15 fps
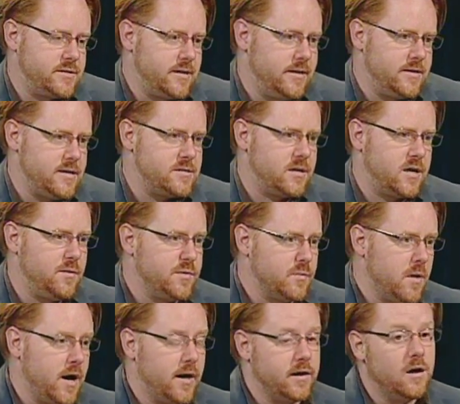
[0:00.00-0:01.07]
It doesn't come to
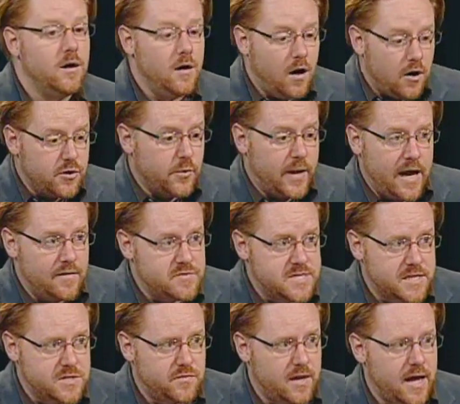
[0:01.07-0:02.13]
mind, although we have
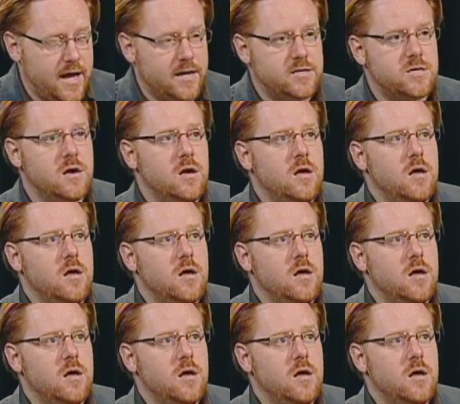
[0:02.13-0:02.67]
Six Flags.